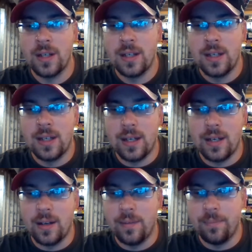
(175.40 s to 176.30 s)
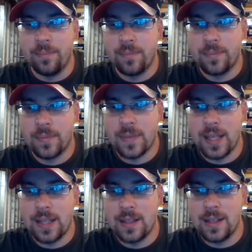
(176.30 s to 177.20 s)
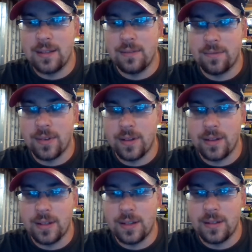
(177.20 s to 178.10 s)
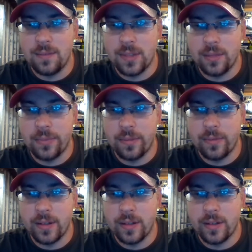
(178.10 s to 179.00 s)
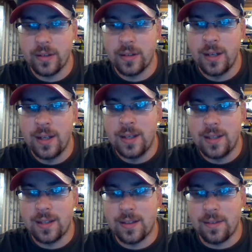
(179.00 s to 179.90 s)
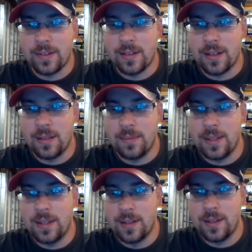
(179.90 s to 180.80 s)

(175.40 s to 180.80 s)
Um, and then for the little envelope, the return, it's obviously going to be your